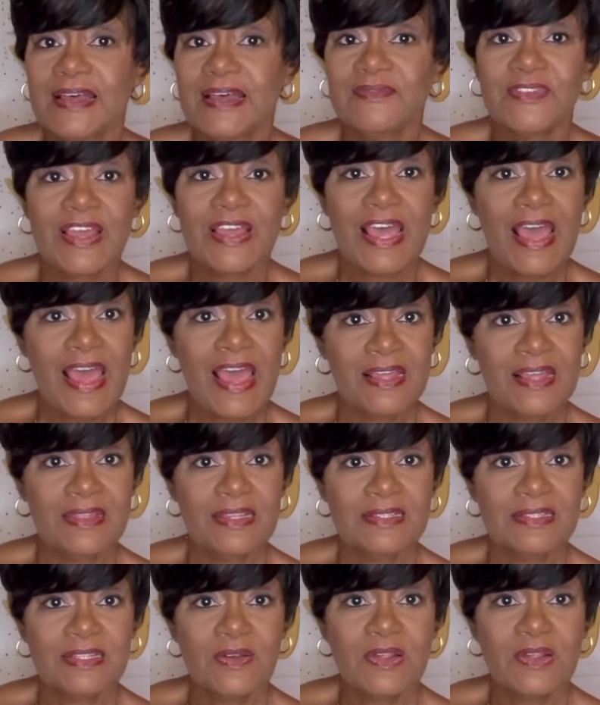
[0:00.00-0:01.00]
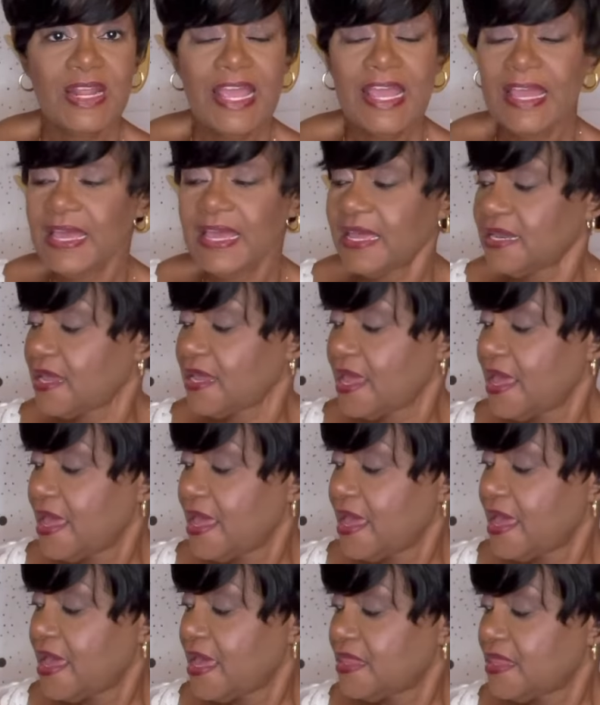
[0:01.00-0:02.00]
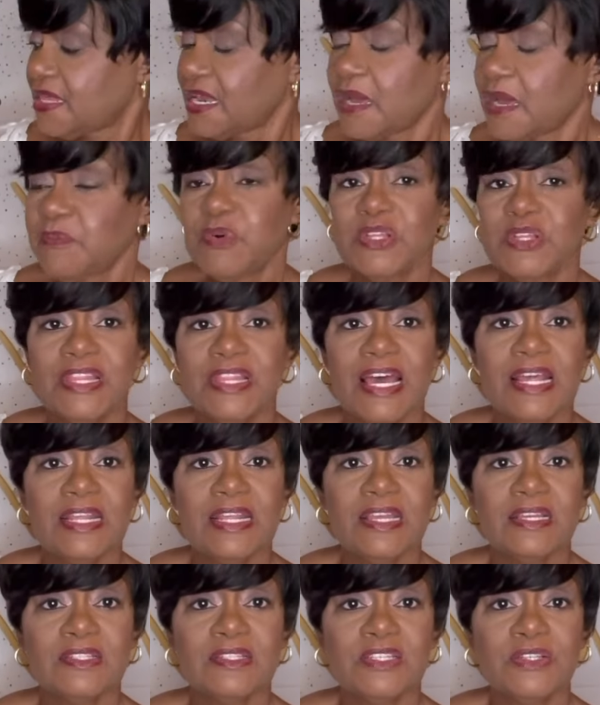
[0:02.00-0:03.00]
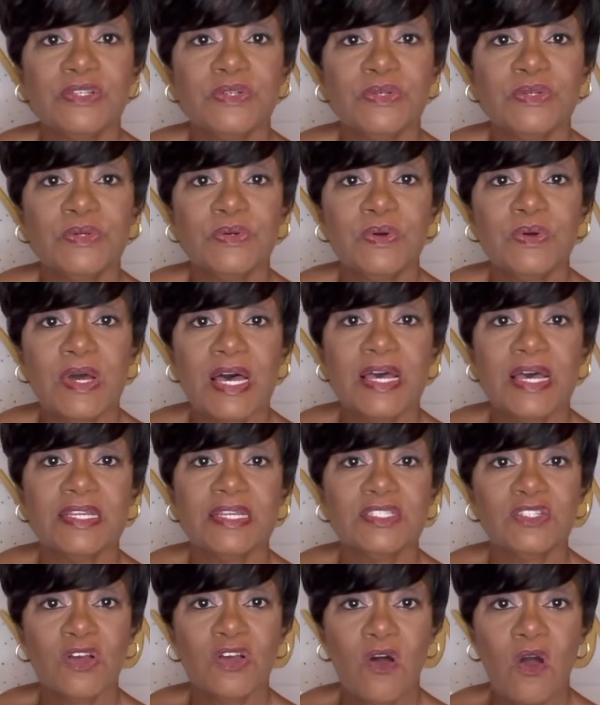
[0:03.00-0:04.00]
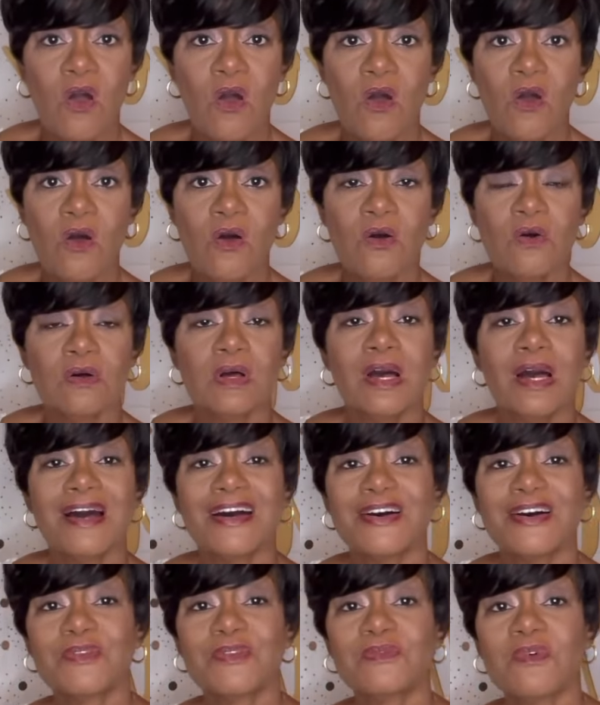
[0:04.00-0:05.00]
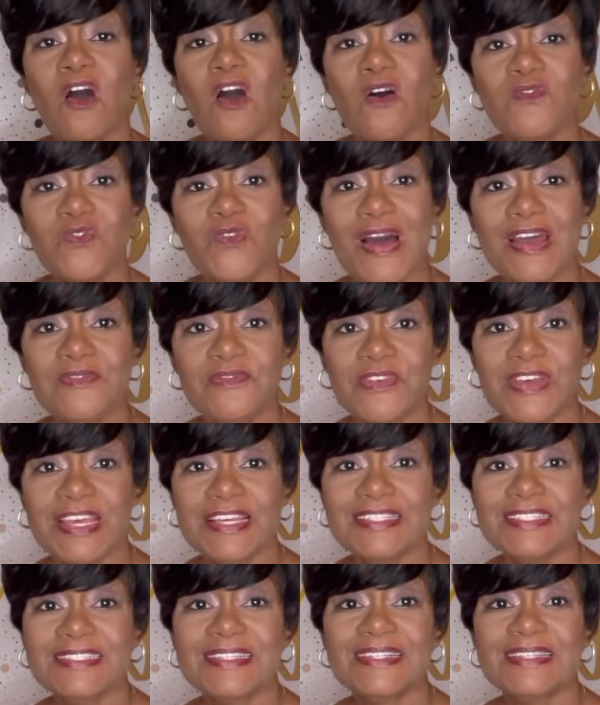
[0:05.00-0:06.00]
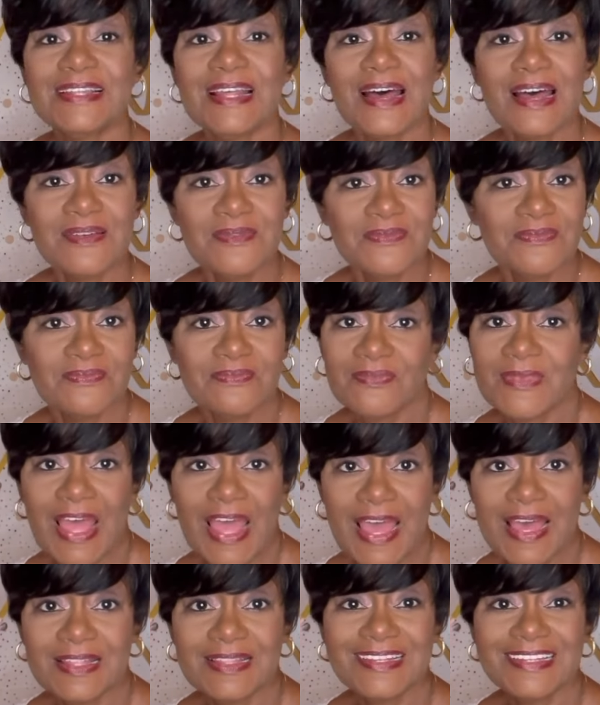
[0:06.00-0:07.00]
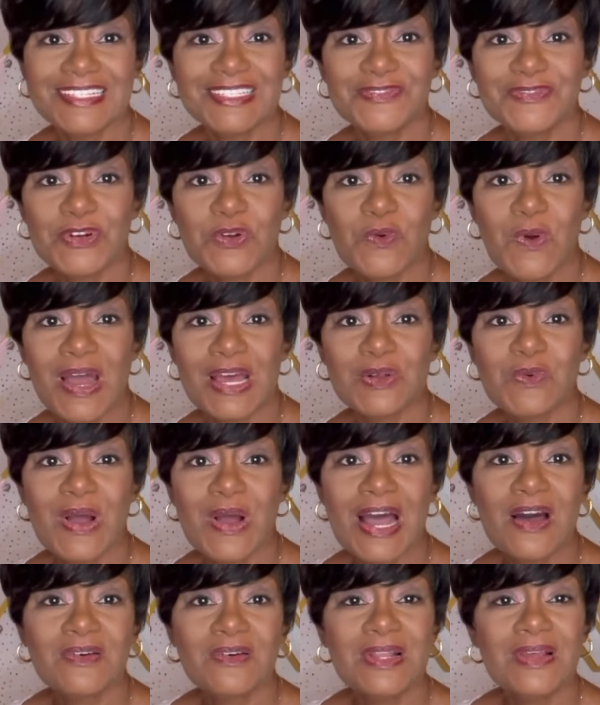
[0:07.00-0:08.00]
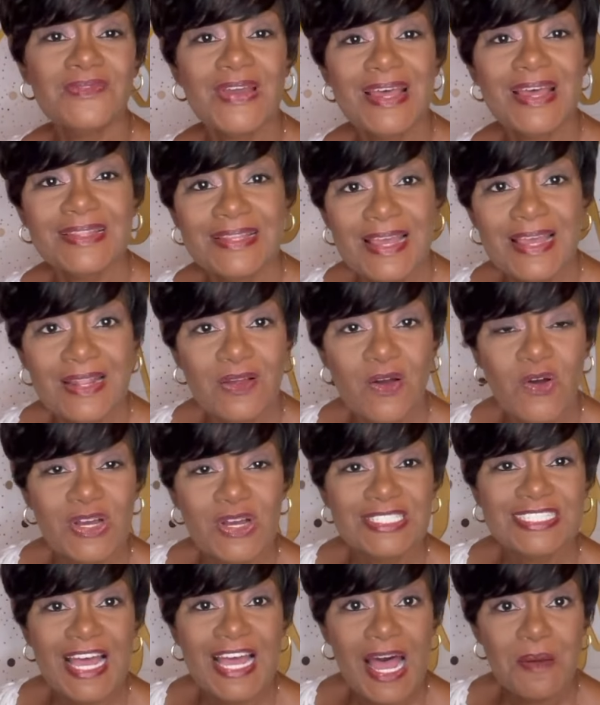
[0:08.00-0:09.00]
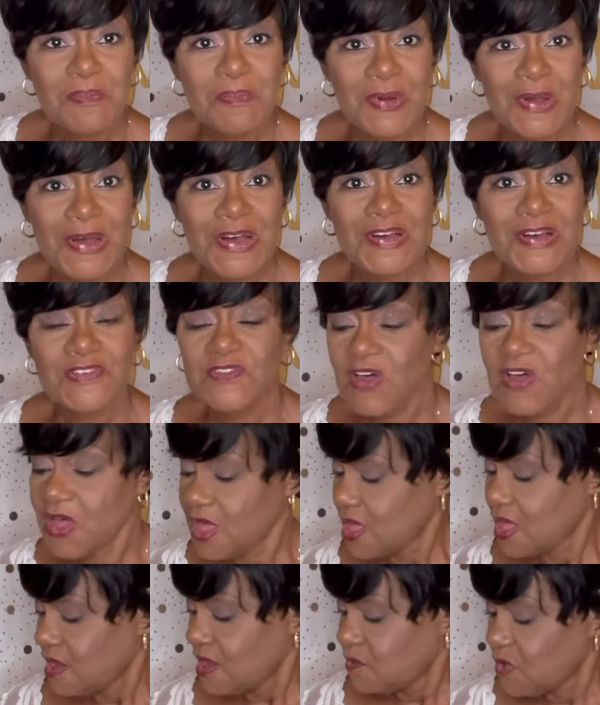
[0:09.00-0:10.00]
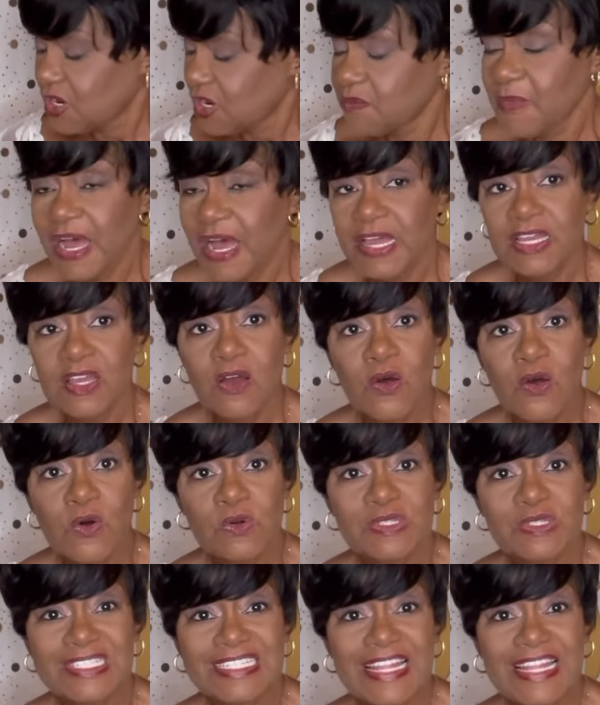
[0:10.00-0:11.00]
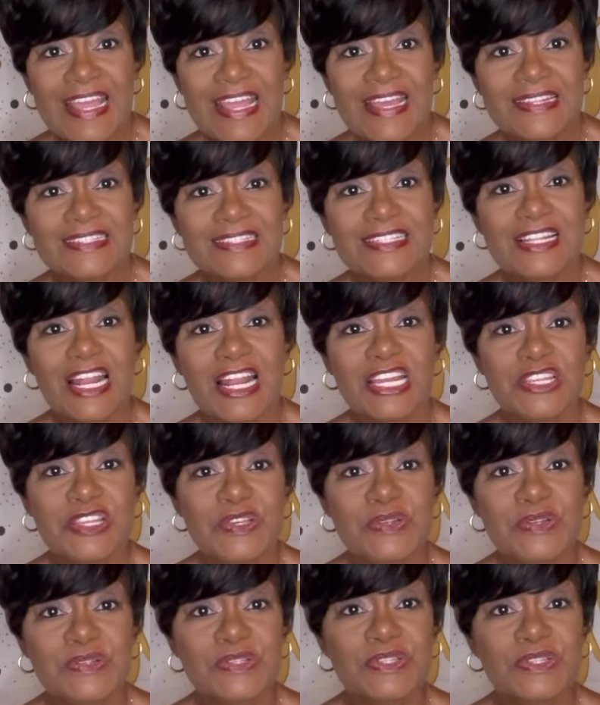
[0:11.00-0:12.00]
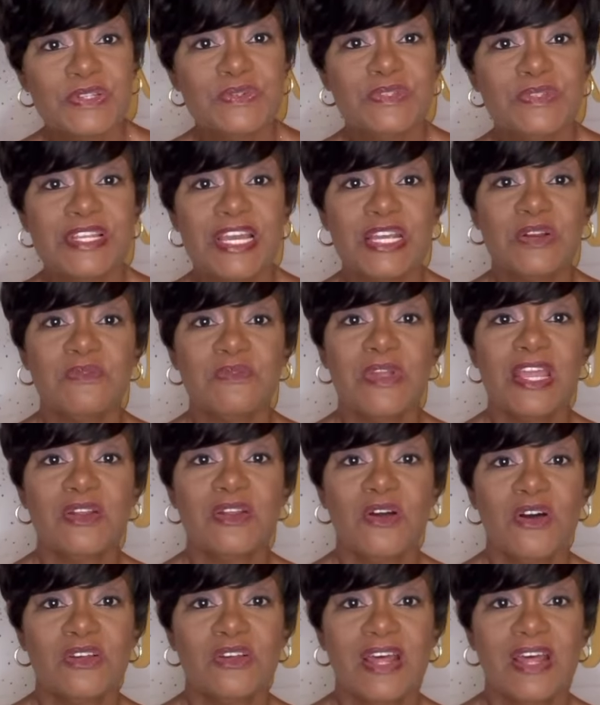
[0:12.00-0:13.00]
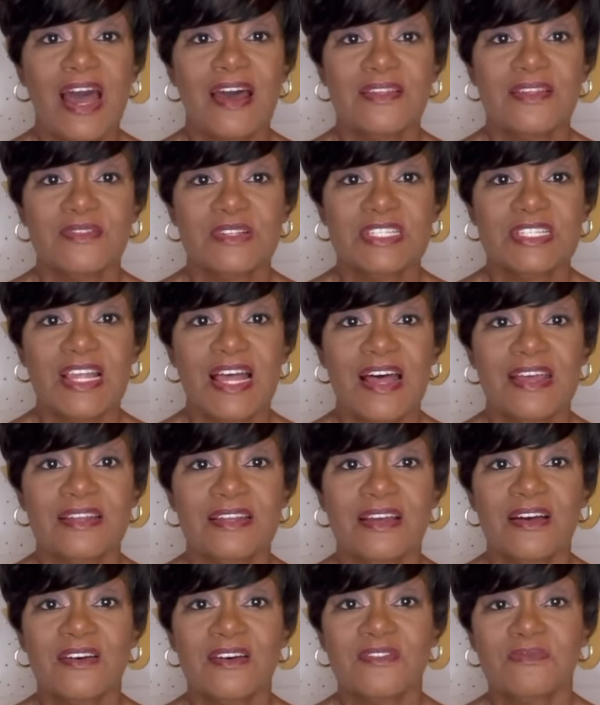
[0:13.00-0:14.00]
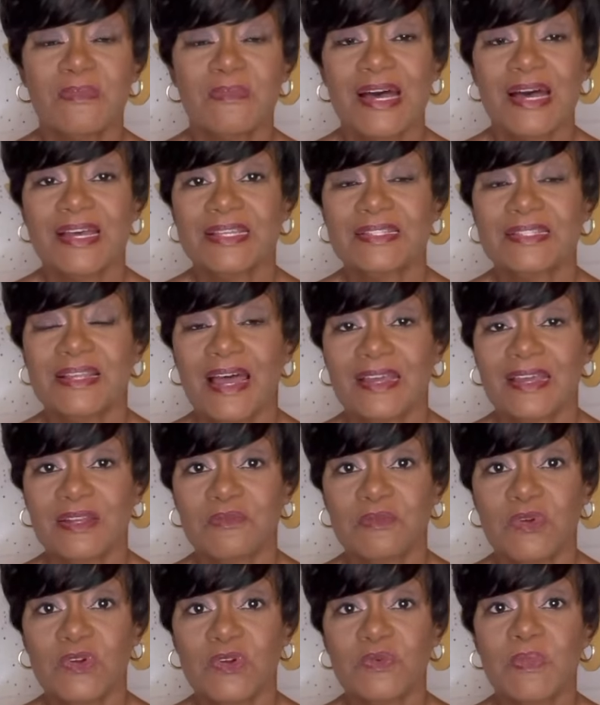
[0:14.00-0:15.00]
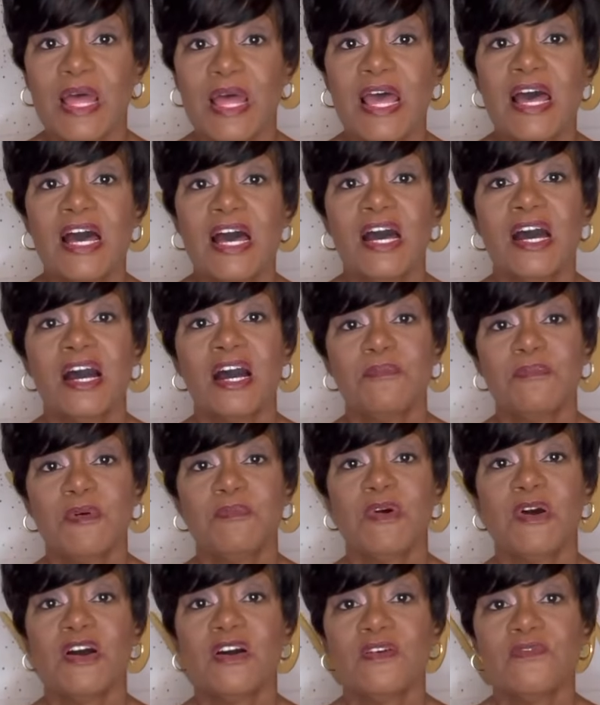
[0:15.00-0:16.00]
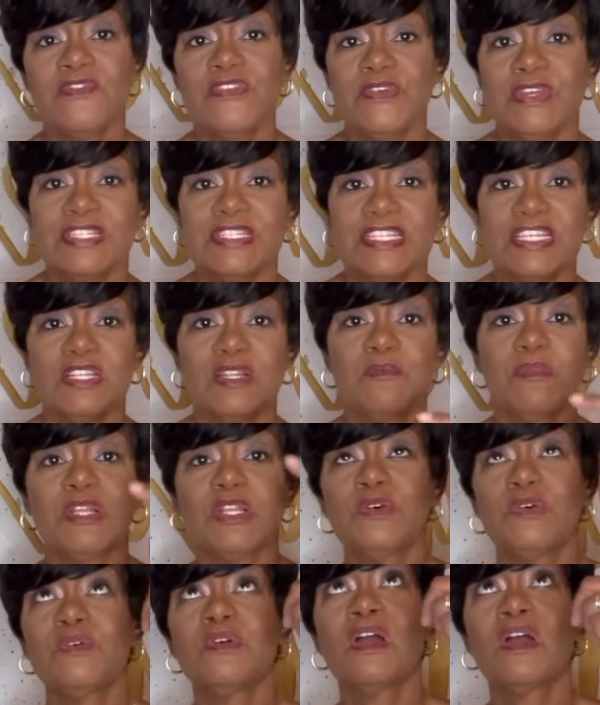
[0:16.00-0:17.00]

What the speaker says: I've had this on hand, and then I put that into a tall off-white vase, and I've had this for quite a while, and I've got that on top of one of my gold stands that I use to decorate on either side of my dining room. Up above, you can see the balloon